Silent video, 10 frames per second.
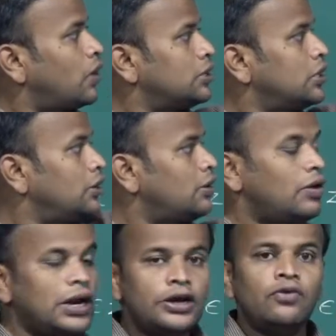for the real
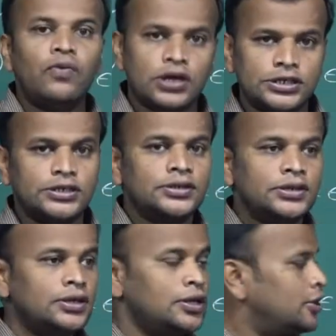valued function.
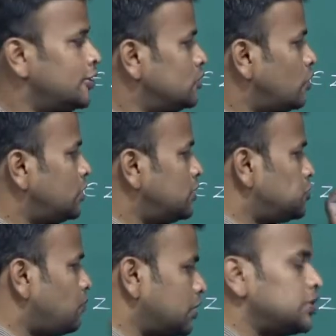So in this
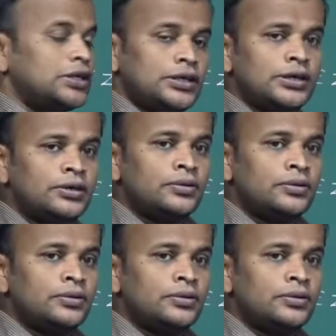function,